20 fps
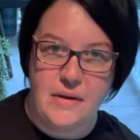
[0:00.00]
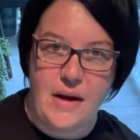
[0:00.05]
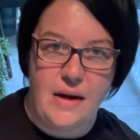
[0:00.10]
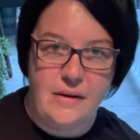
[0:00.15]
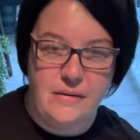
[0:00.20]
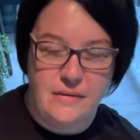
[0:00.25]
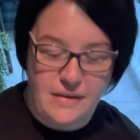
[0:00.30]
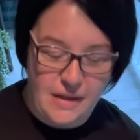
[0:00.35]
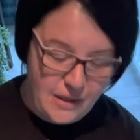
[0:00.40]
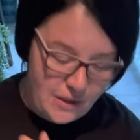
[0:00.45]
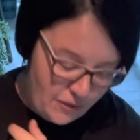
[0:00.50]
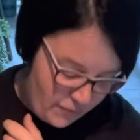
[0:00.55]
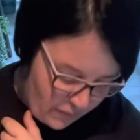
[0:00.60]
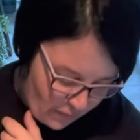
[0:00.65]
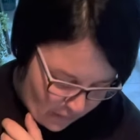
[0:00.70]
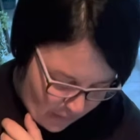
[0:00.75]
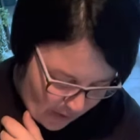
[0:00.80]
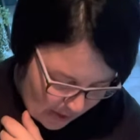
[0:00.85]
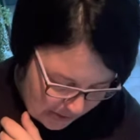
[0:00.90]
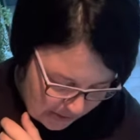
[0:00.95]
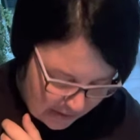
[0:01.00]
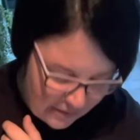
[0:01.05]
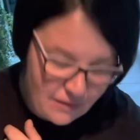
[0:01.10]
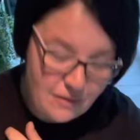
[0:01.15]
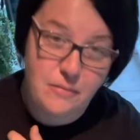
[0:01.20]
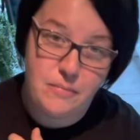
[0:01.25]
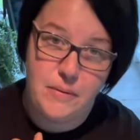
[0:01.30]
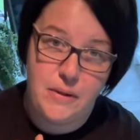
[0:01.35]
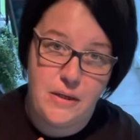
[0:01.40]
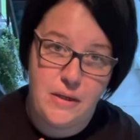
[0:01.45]
Guys, thank you for watching
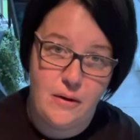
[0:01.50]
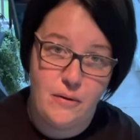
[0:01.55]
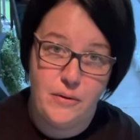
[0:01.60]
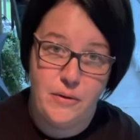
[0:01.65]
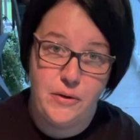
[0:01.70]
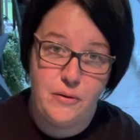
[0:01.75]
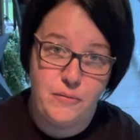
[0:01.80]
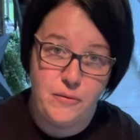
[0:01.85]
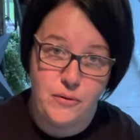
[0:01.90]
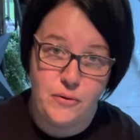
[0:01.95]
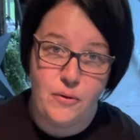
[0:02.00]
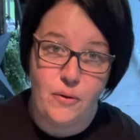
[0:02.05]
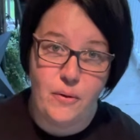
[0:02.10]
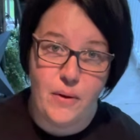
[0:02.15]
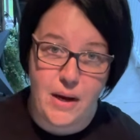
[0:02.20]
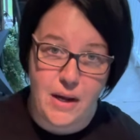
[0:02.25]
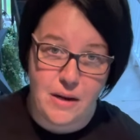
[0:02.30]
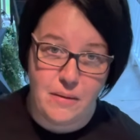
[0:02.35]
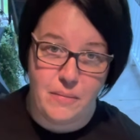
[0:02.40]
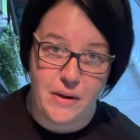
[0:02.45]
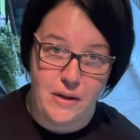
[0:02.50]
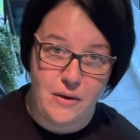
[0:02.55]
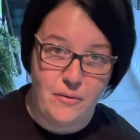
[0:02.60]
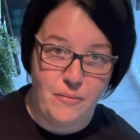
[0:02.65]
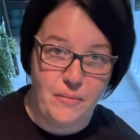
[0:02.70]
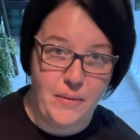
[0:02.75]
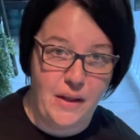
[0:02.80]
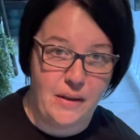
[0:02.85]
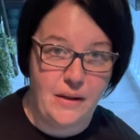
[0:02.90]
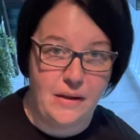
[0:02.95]
this video, and if you know anybody who
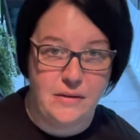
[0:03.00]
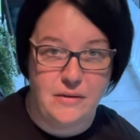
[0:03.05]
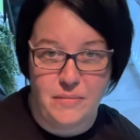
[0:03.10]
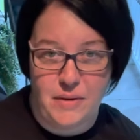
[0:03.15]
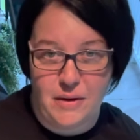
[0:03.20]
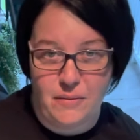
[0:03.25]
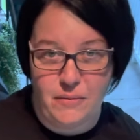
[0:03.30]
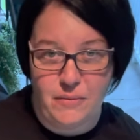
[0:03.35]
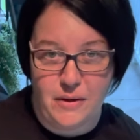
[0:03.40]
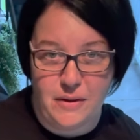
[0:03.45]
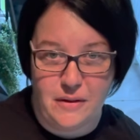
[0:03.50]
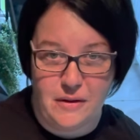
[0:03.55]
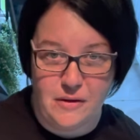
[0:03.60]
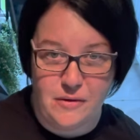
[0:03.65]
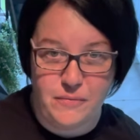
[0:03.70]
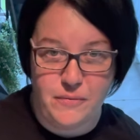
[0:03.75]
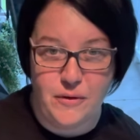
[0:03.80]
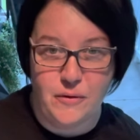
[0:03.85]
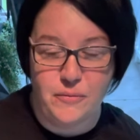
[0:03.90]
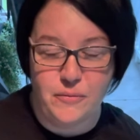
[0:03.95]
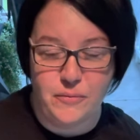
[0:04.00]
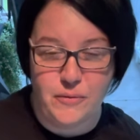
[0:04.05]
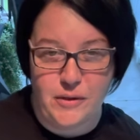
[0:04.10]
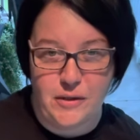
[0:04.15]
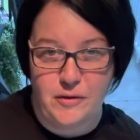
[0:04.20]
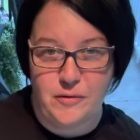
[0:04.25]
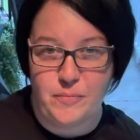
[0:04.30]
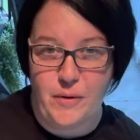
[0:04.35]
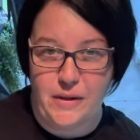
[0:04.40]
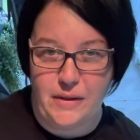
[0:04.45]
might like to make one of these, feel free to
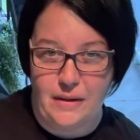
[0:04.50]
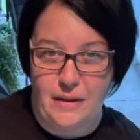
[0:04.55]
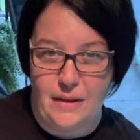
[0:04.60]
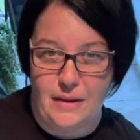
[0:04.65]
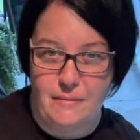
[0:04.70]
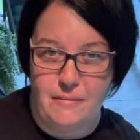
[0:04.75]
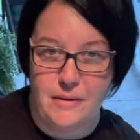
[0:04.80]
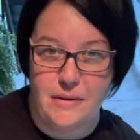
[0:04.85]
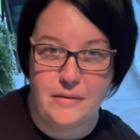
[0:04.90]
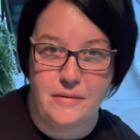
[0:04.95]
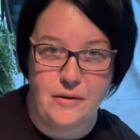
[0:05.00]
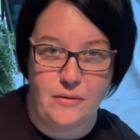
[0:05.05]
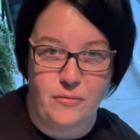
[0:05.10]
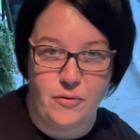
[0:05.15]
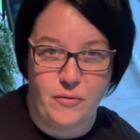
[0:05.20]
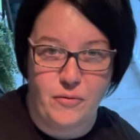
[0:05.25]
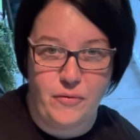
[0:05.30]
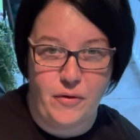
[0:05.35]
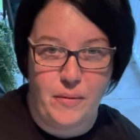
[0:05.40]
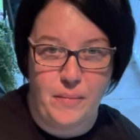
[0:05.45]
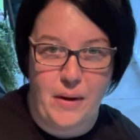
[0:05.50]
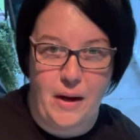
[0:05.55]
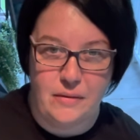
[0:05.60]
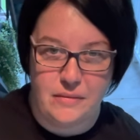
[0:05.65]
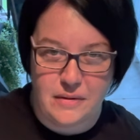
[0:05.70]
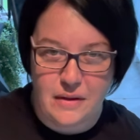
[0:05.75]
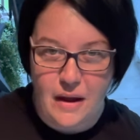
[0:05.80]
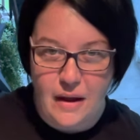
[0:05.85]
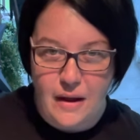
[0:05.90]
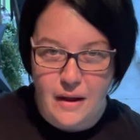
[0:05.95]
spread the love of the Silver Farmhouse.
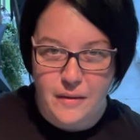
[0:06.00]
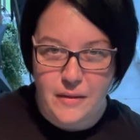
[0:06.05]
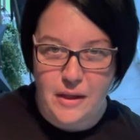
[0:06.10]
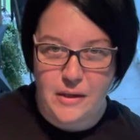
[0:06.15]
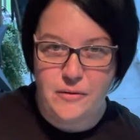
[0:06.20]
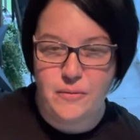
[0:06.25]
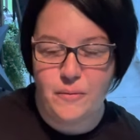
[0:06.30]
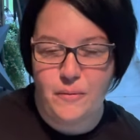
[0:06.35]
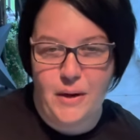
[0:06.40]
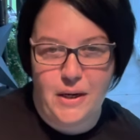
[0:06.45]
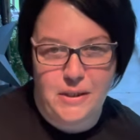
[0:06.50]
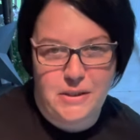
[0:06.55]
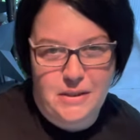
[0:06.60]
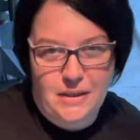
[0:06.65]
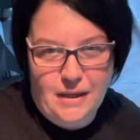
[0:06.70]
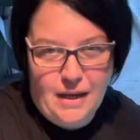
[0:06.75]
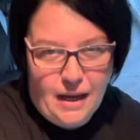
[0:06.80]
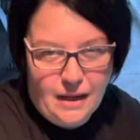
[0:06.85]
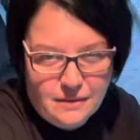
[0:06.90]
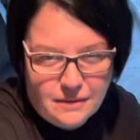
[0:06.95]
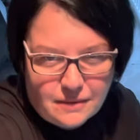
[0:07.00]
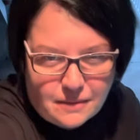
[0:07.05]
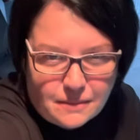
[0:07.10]
Thanks for watching, guys.